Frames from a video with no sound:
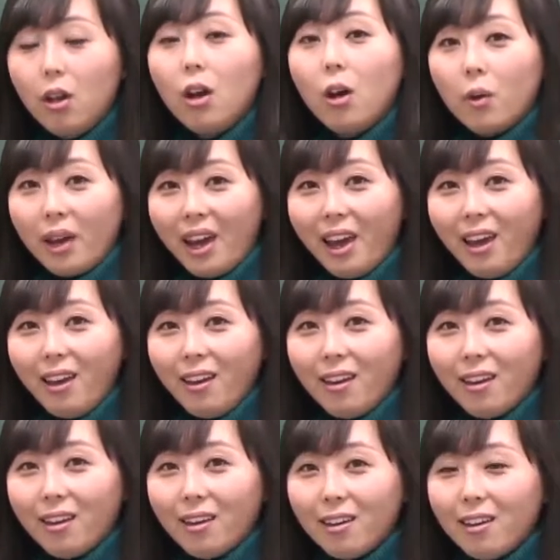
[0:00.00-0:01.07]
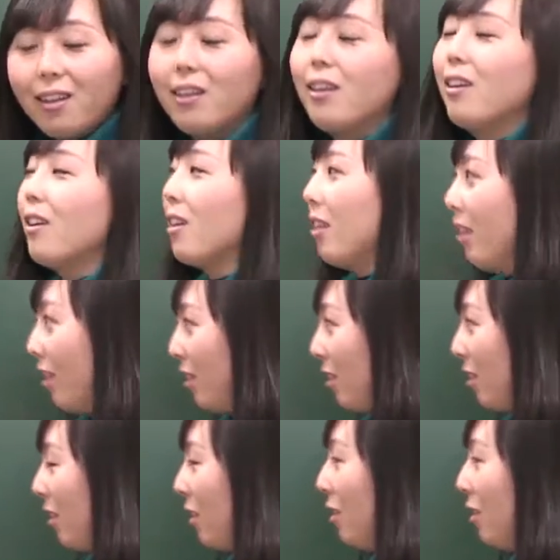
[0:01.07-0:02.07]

Okay? Good.